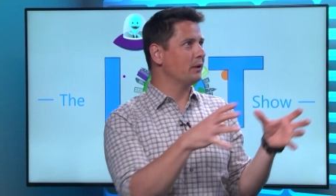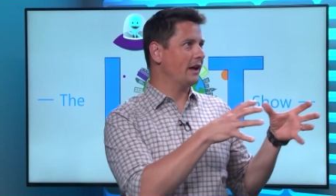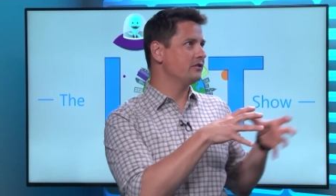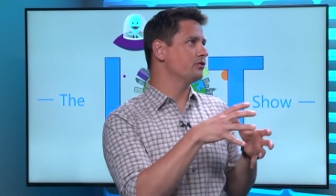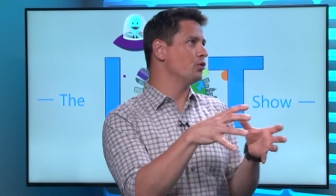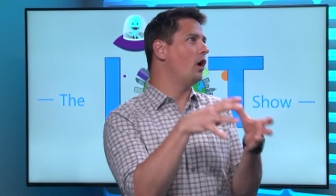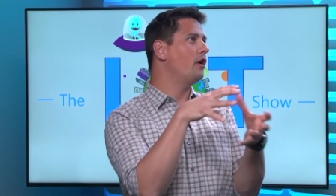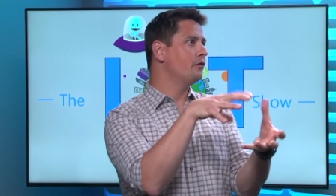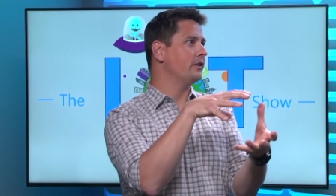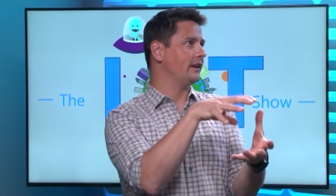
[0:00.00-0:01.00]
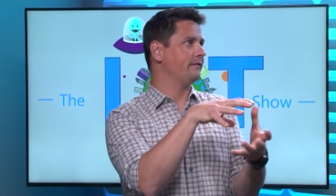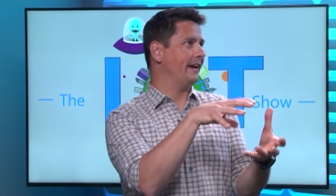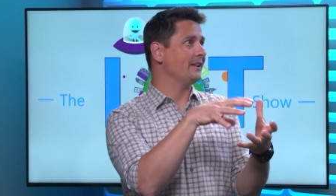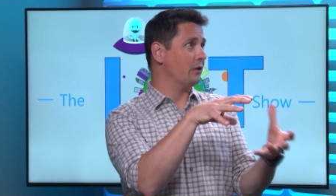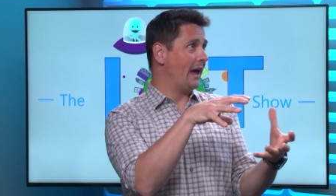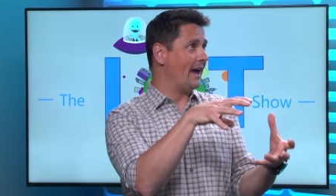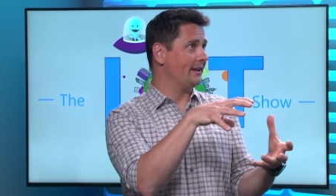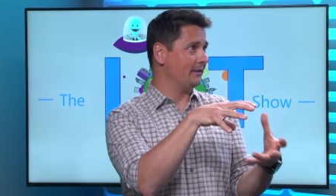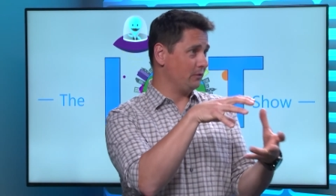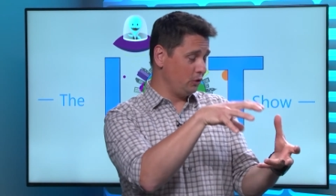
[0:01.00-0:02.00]
actually to offer that value
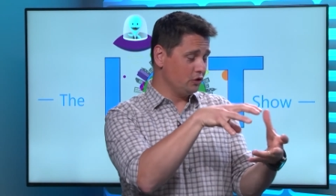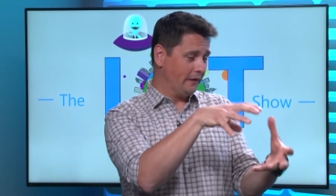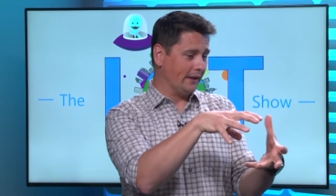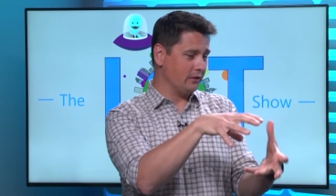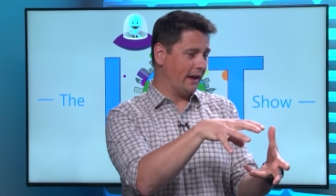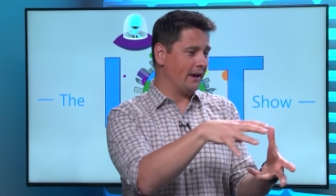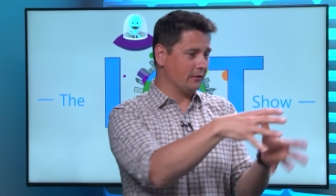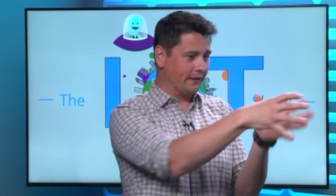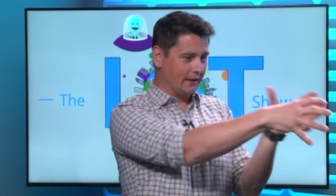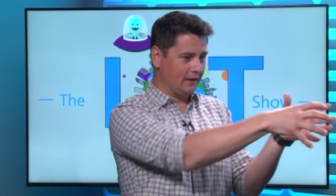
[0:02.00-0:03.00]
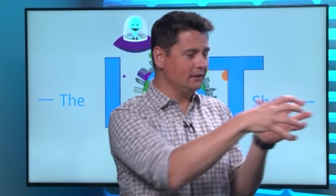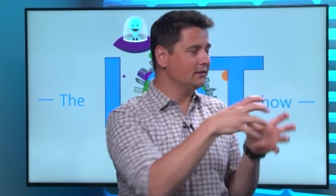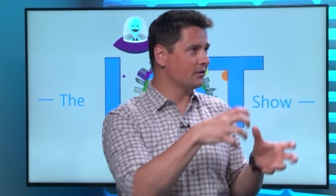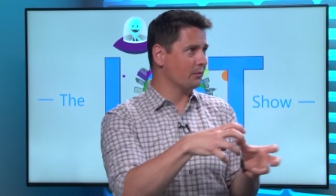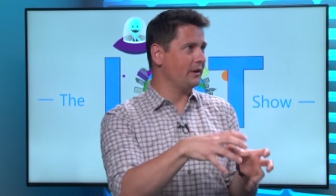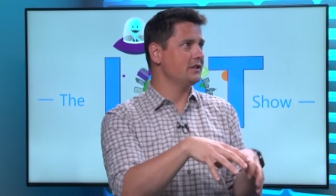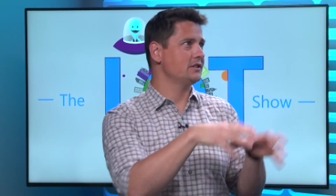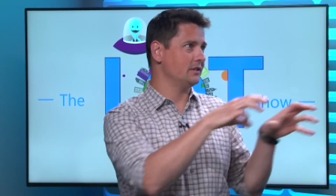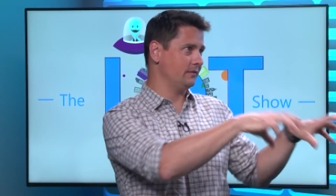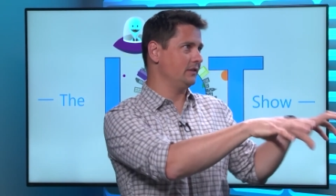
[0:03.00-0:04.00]
add, that huge value add of that
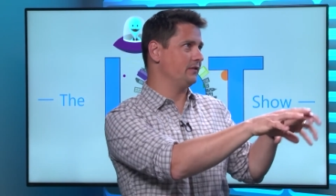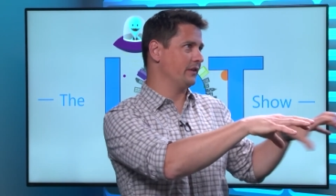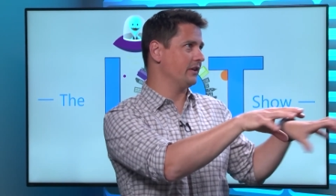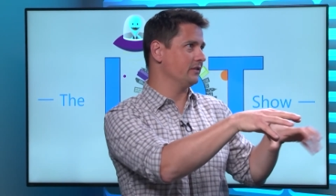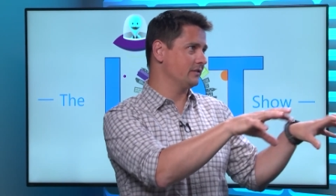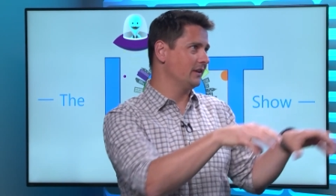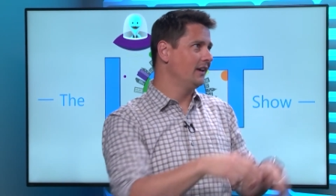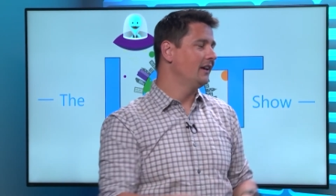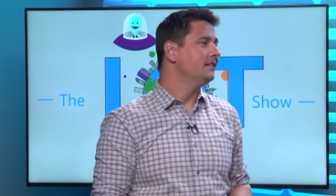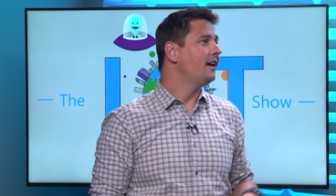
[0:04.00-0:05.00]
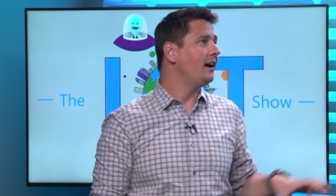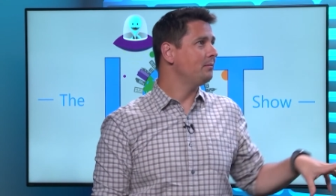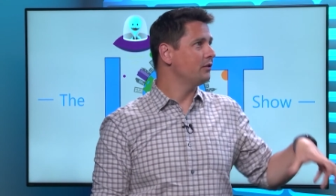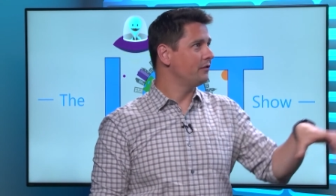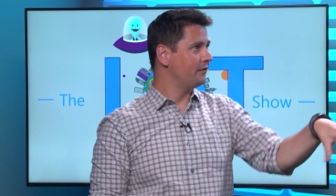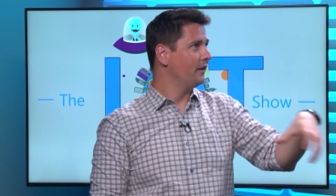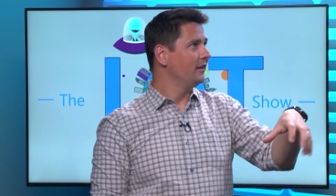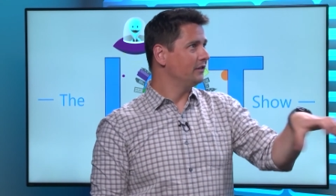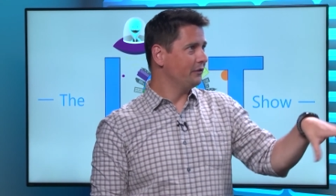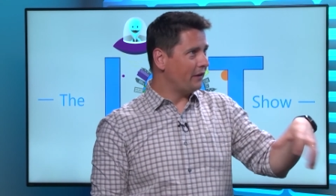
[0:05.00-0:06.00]
integration of these various types of
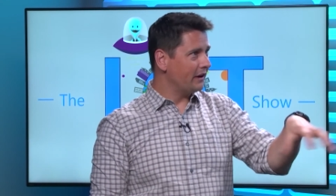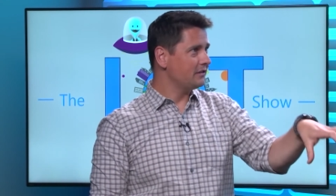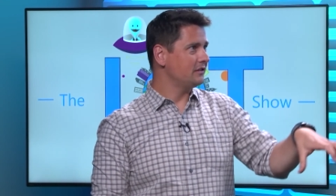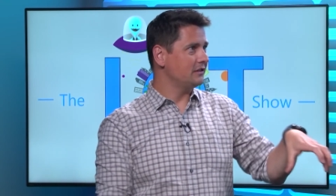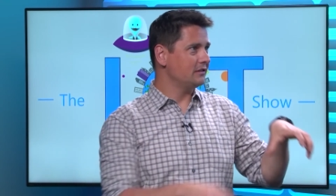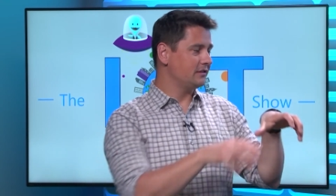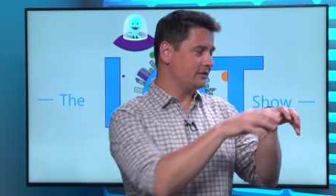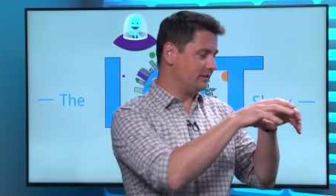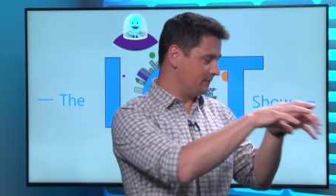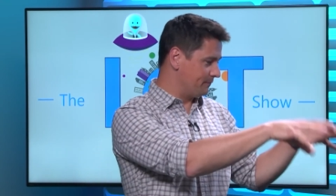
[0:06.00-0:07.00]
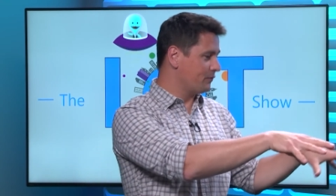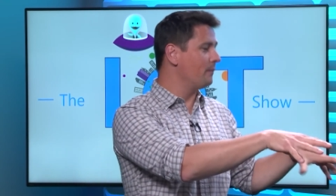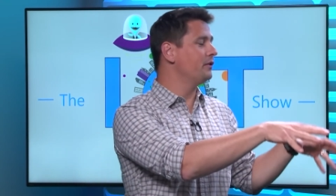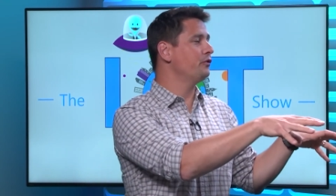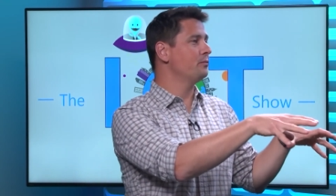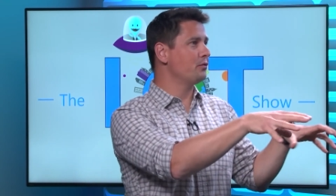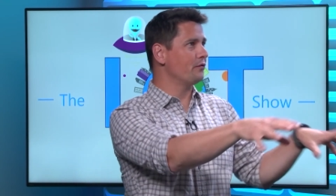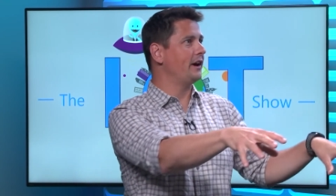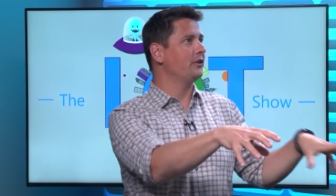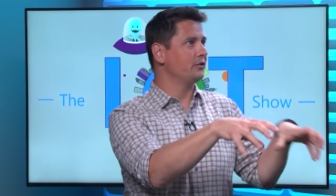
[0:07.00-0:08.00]
devices, from different
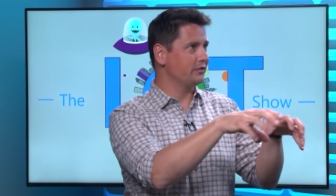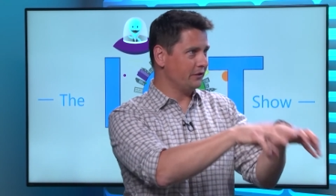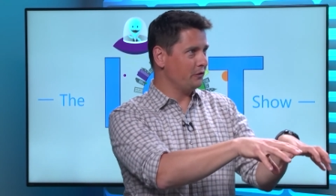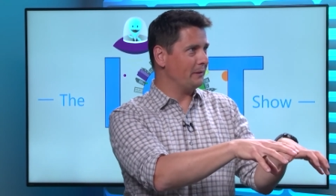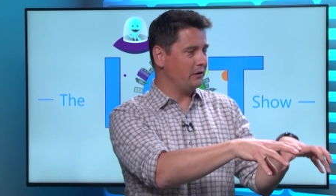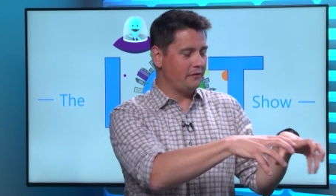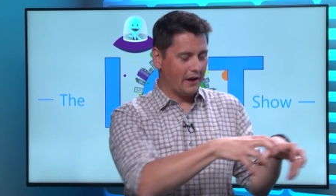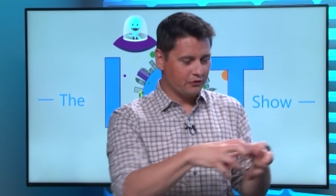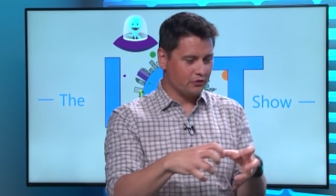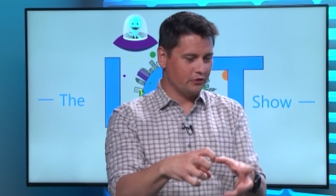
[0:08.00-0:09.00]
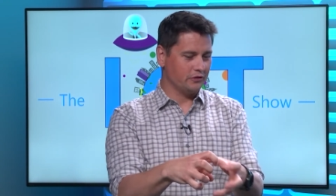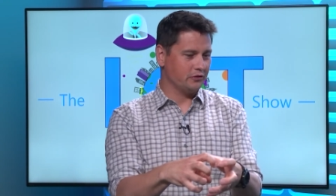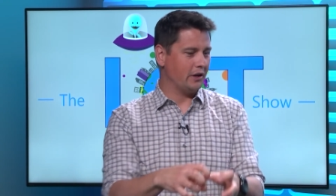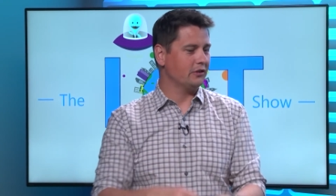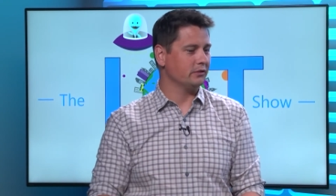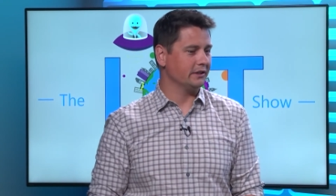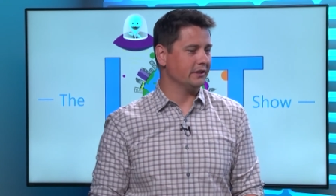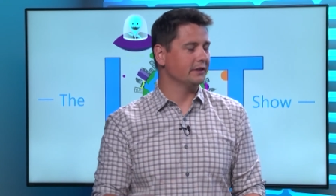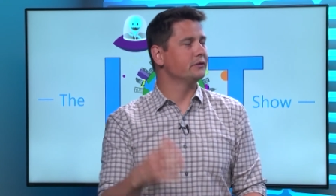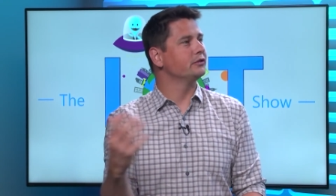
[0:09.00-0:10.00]
providers, different manufacturers to actually
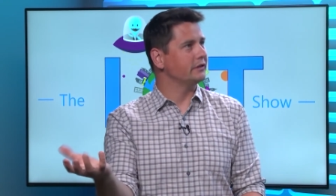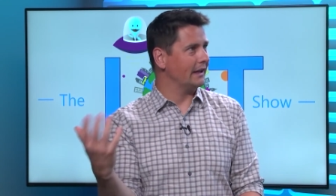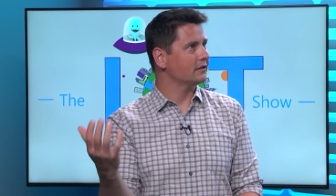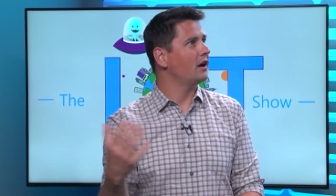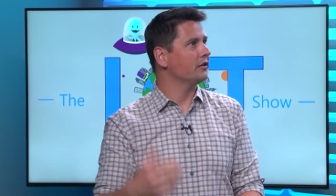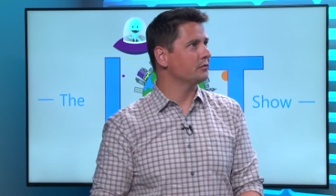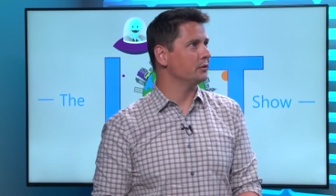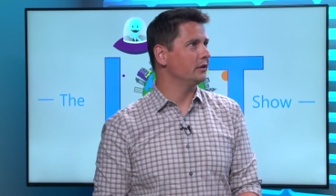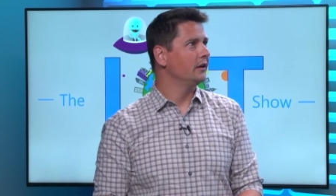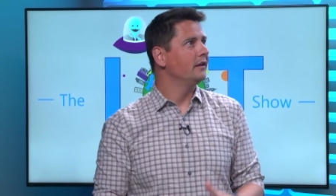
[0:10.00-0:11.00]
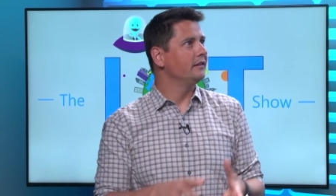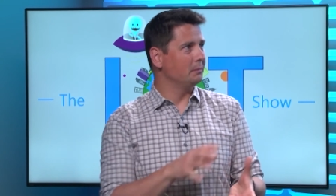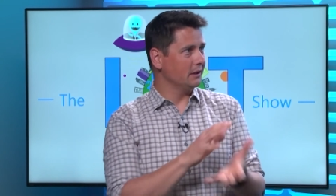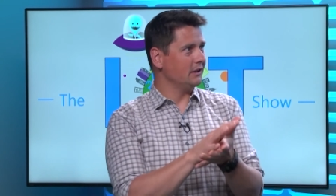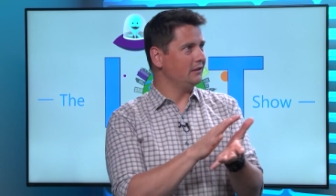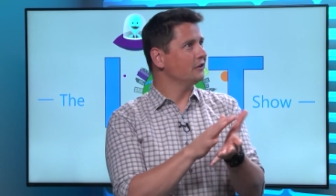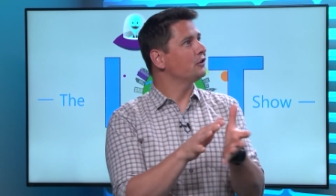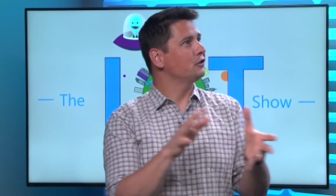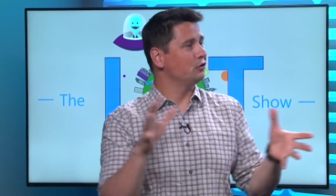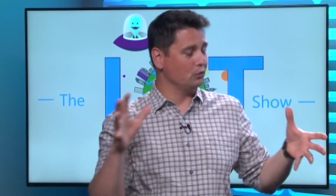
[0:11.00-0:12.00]
deliver to that customer the ability to,
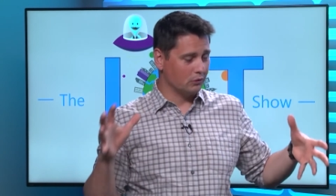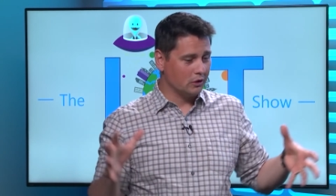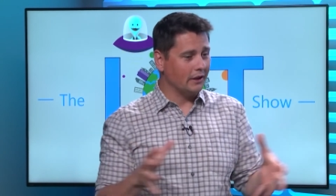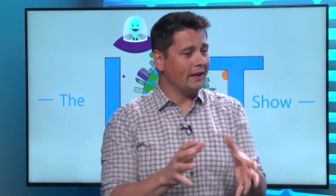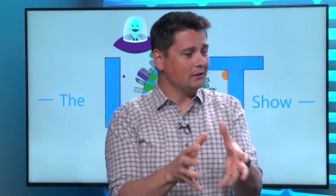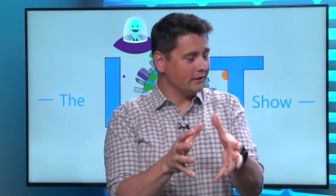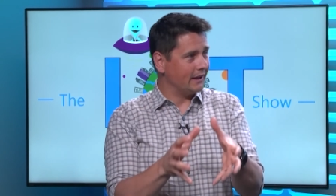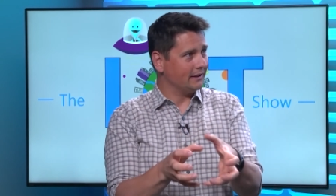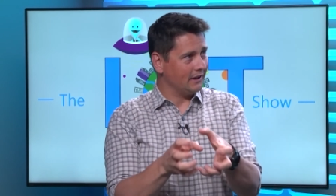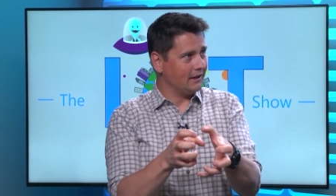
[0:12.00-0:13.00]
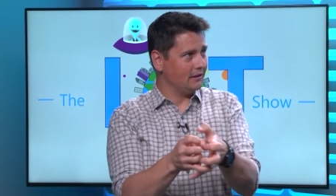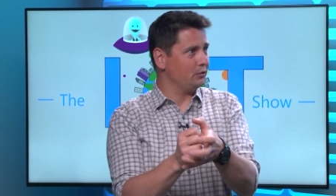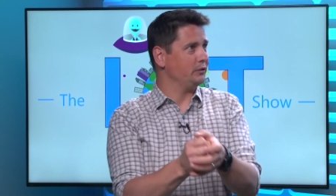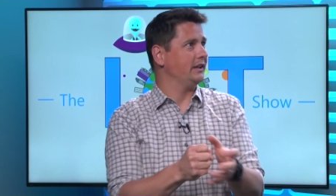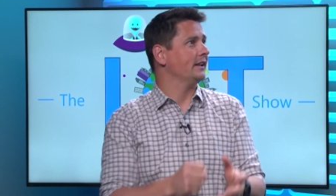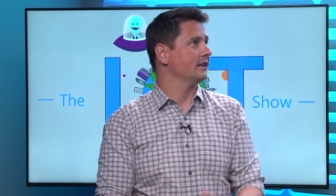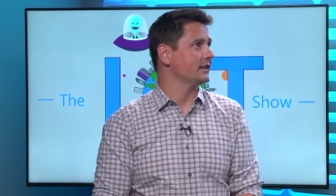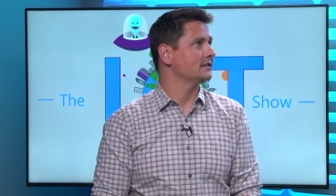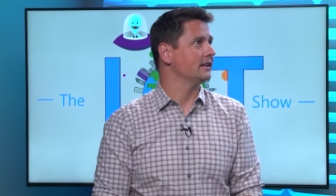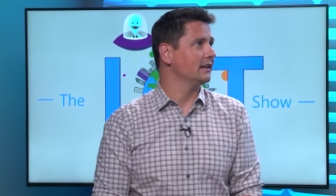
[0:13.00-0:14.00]
to collect all that data and do the
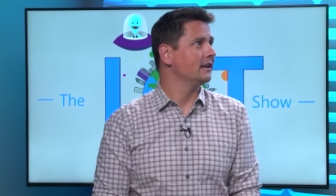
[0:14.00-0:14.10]
analytics then.